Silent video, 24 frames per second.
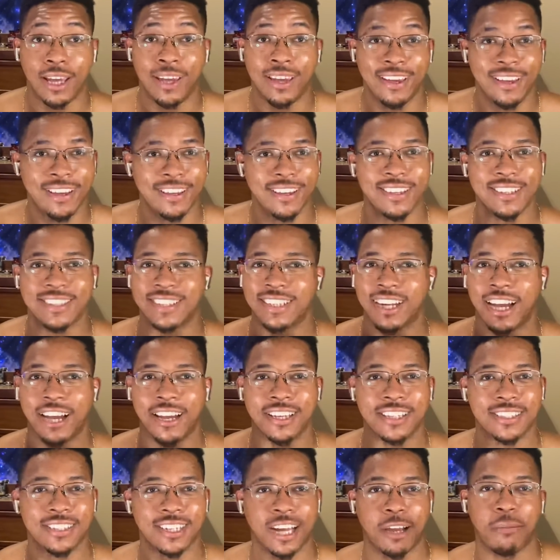It's
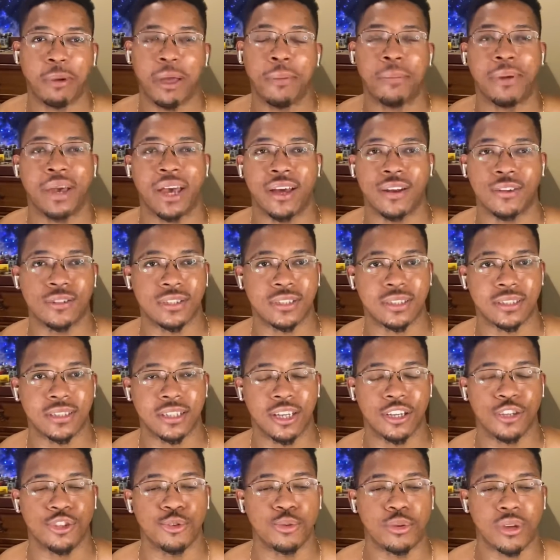not my battle to
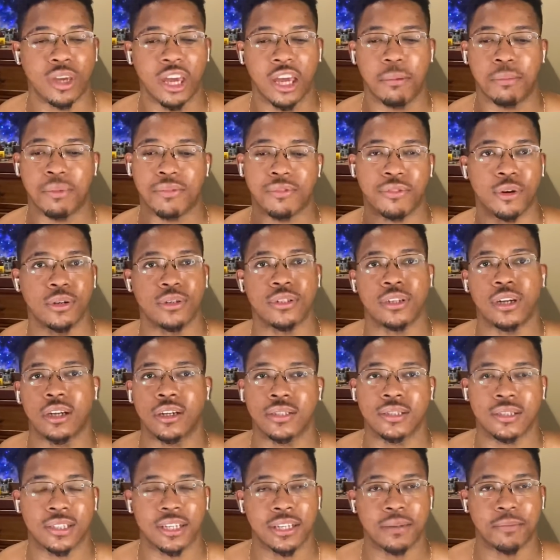say you can't prefer
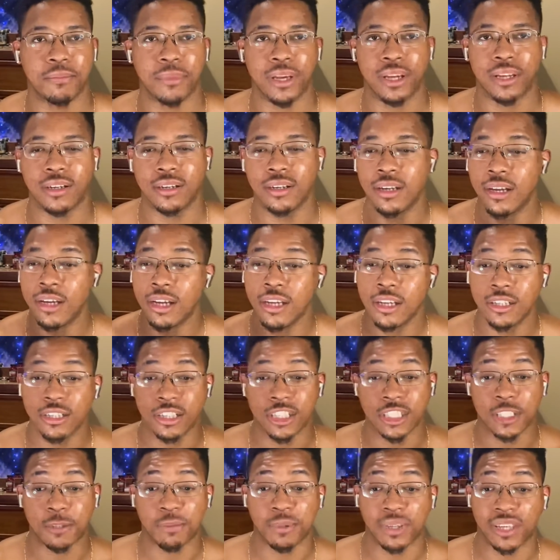dark-skinned men
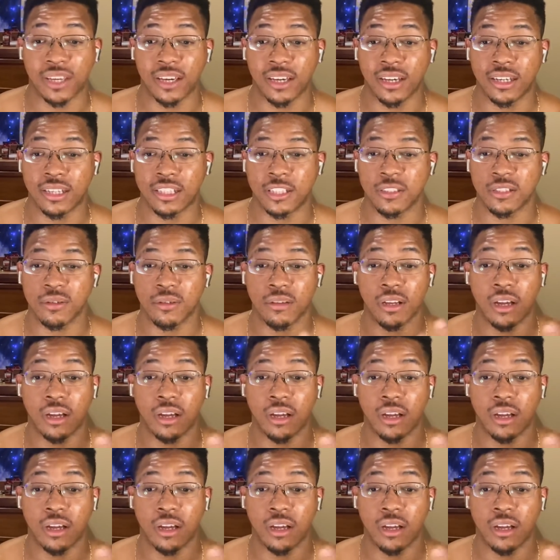just because